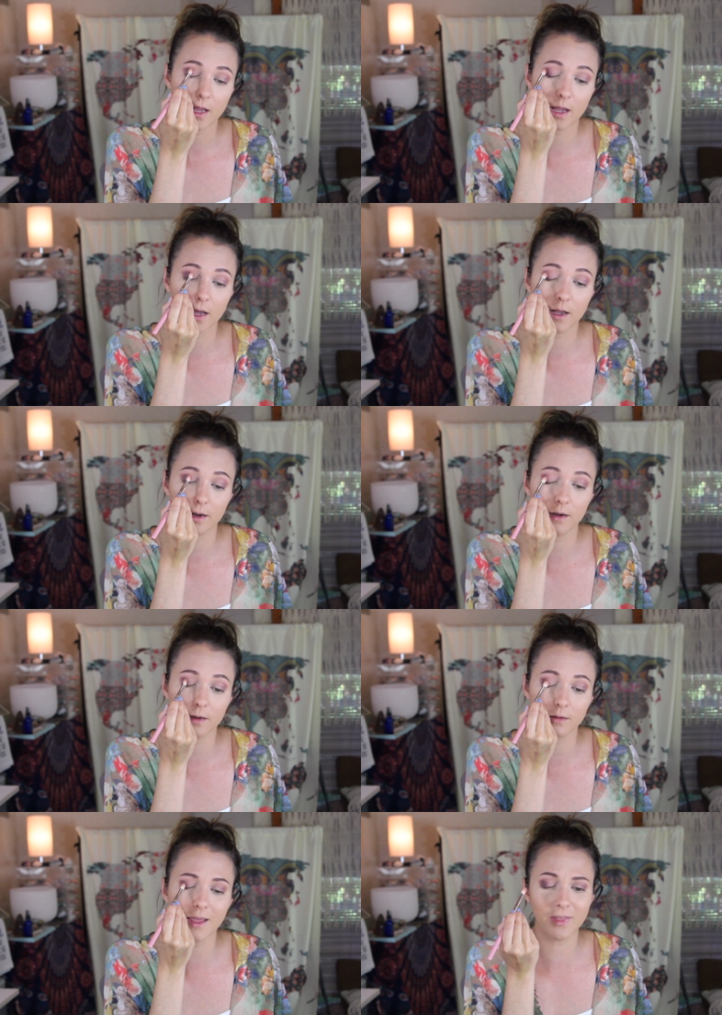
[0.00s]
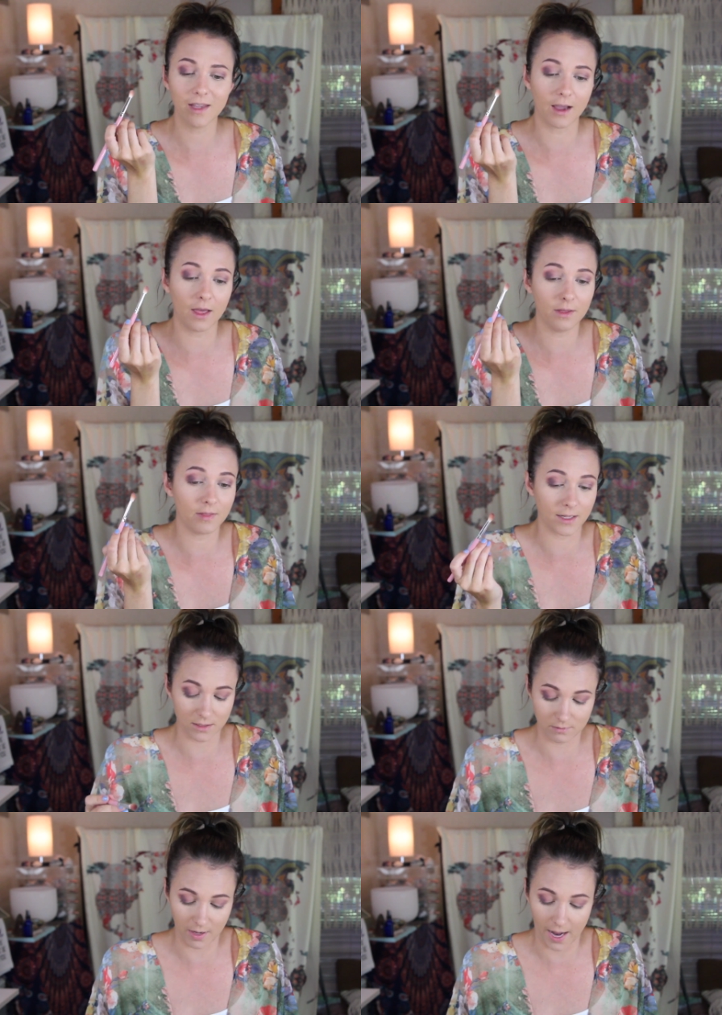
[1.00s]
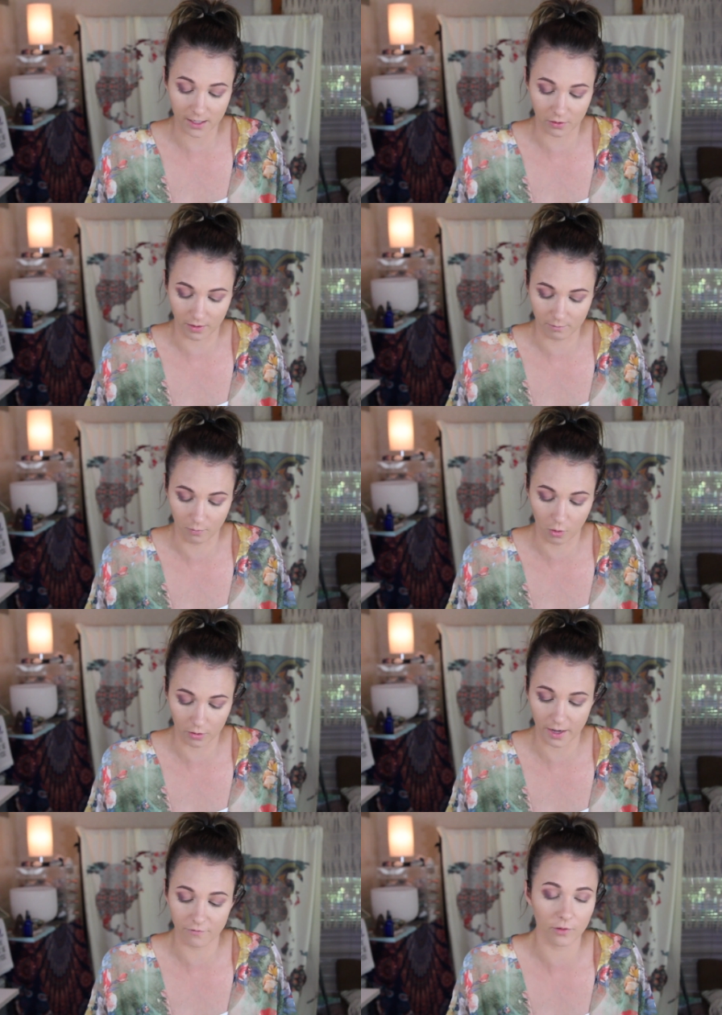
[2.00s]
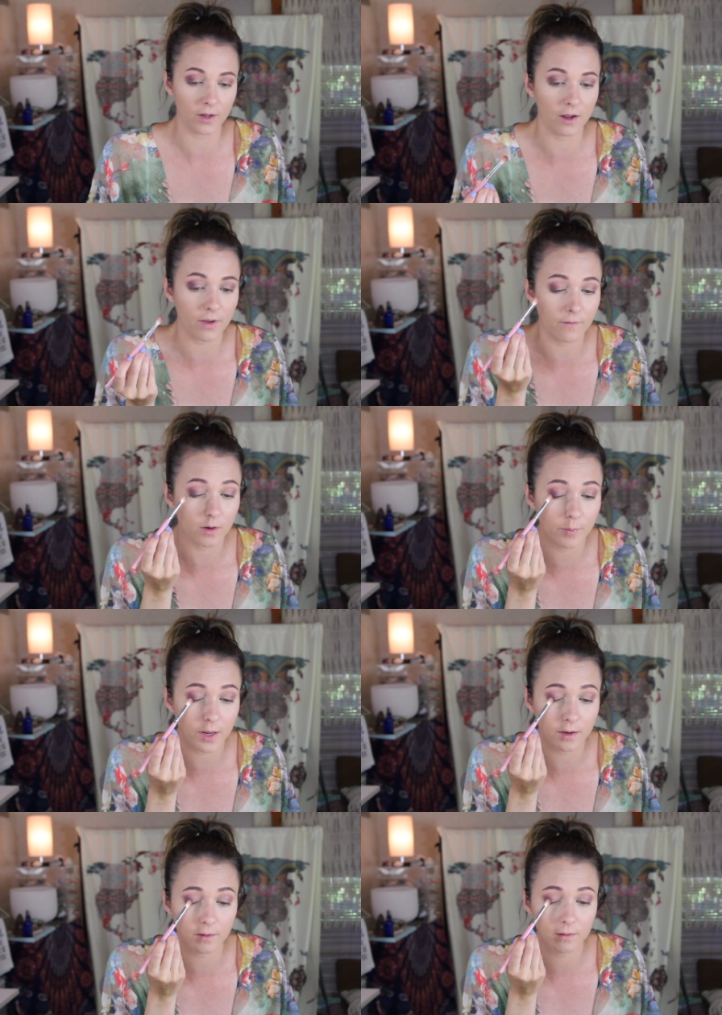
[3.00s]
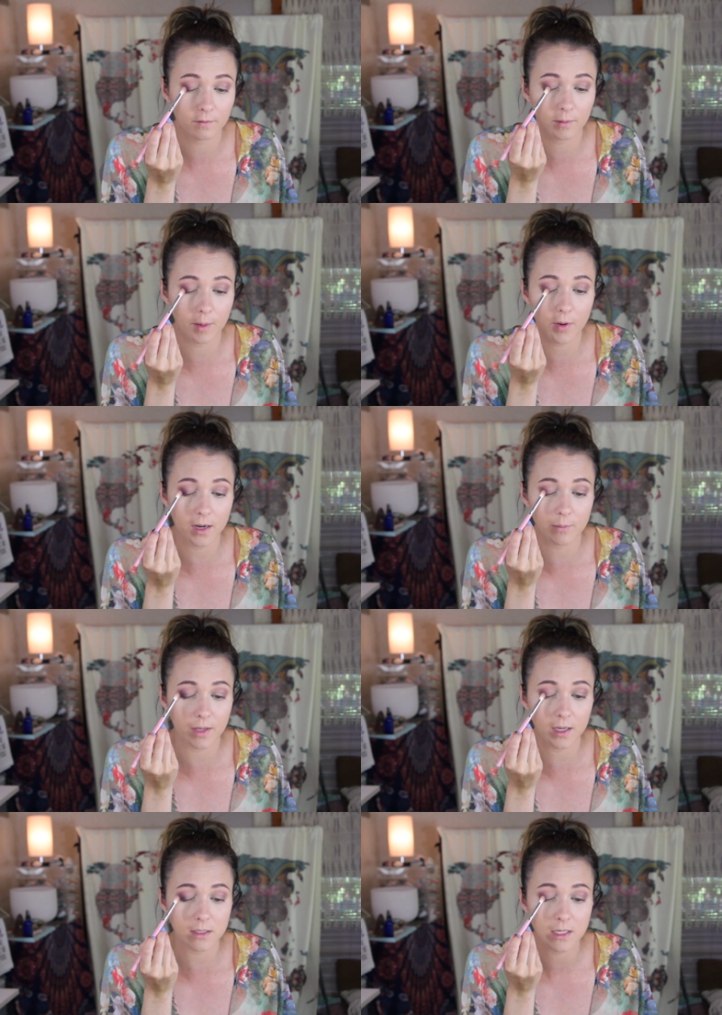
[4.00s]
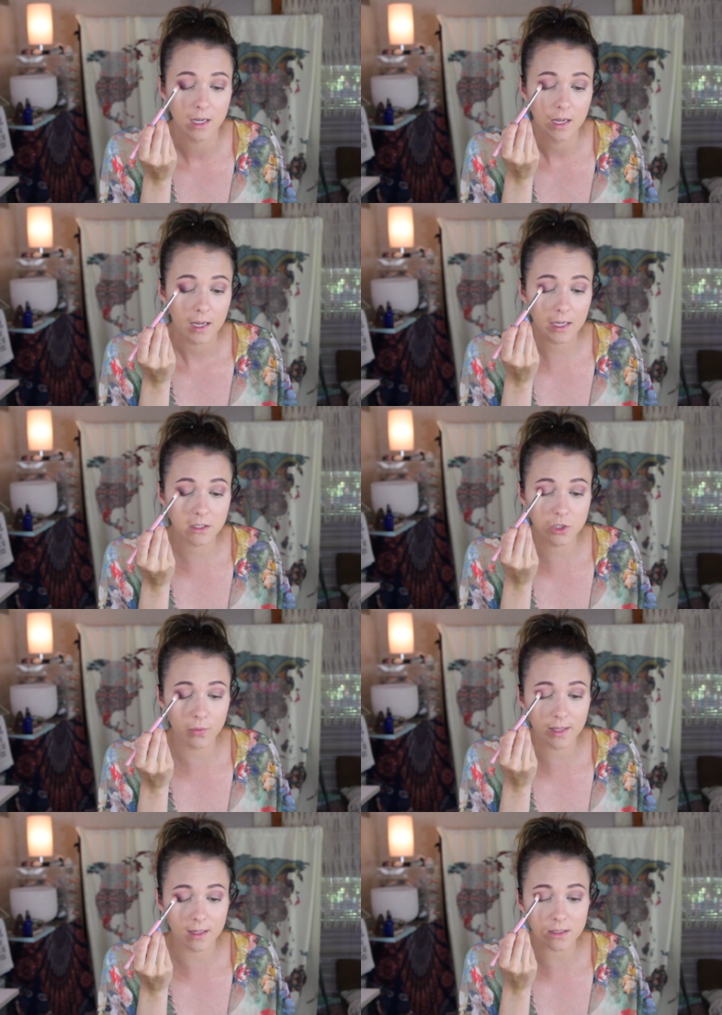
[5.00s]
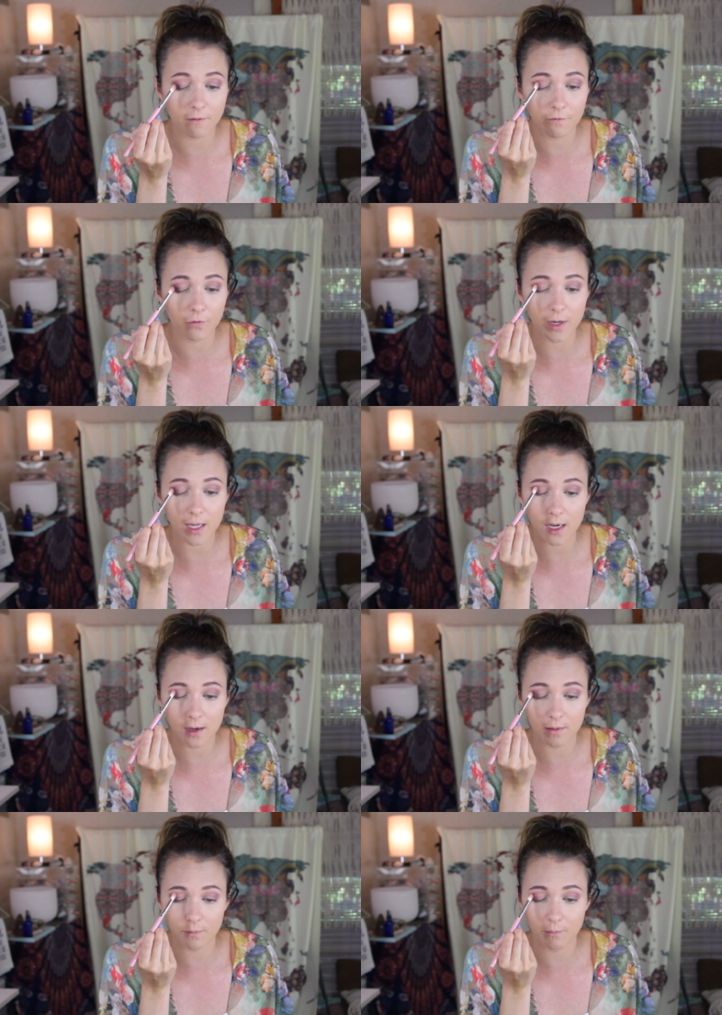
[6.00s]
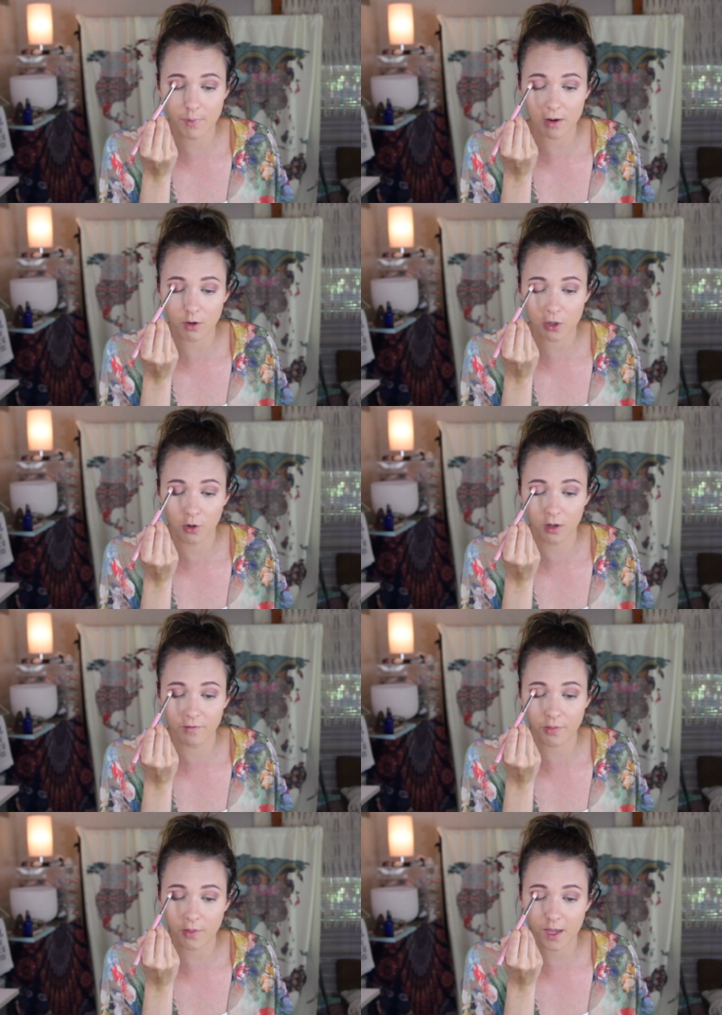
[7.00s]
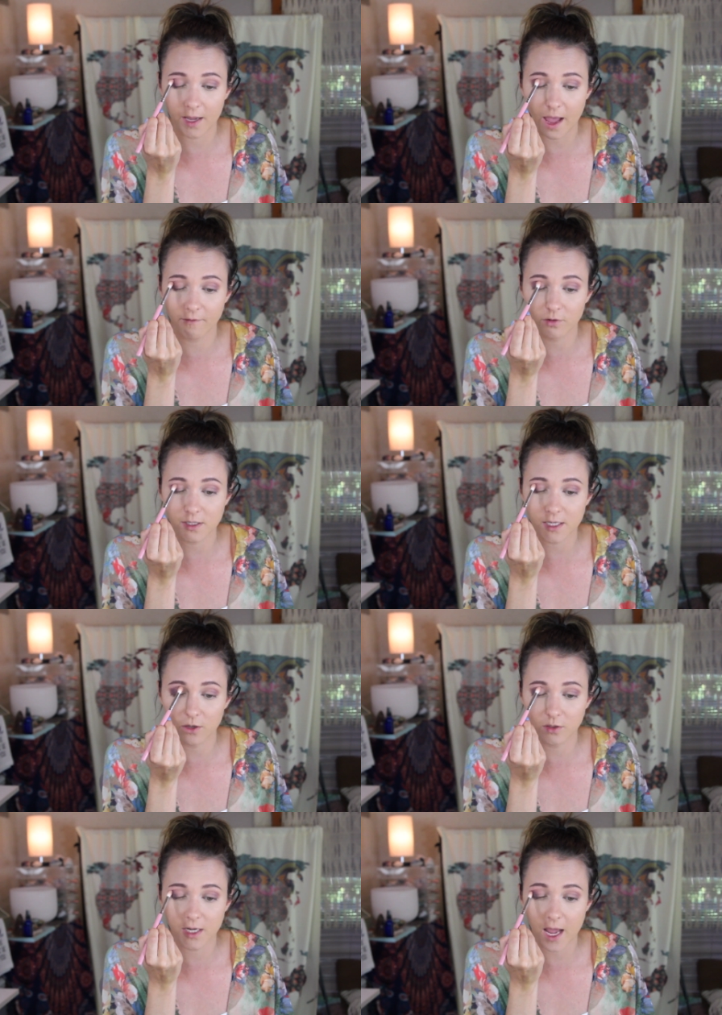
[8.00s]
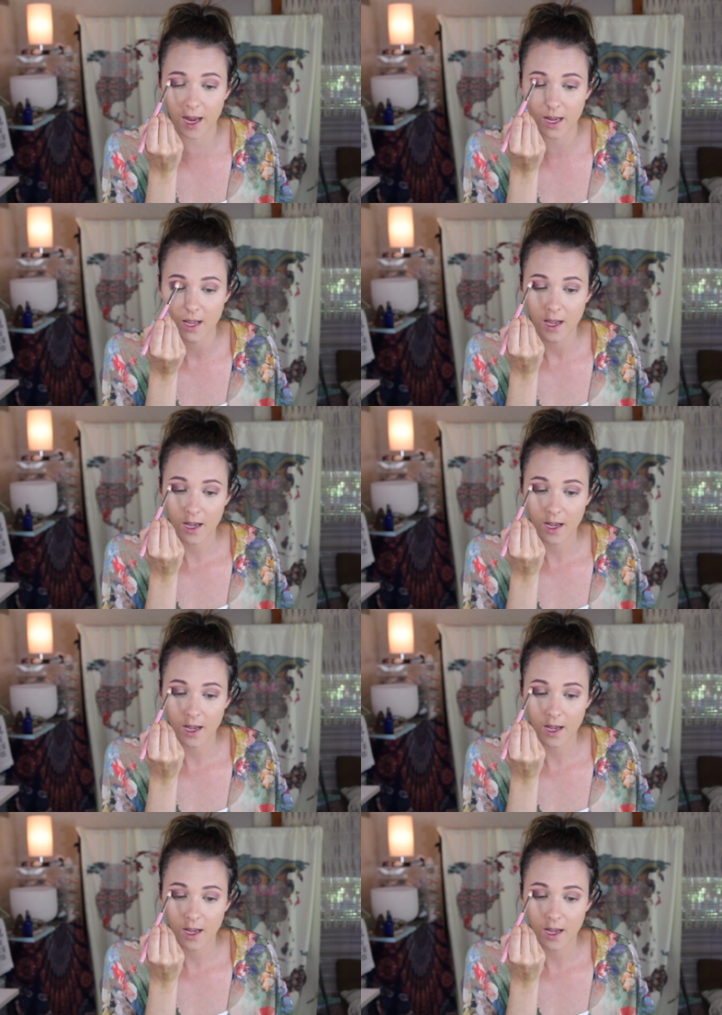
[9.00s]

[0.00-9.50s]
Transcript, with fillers: And I think I think that's accurate. More grateful than I've ever been for my body because it's doing this freaking miracle of a thing every single day.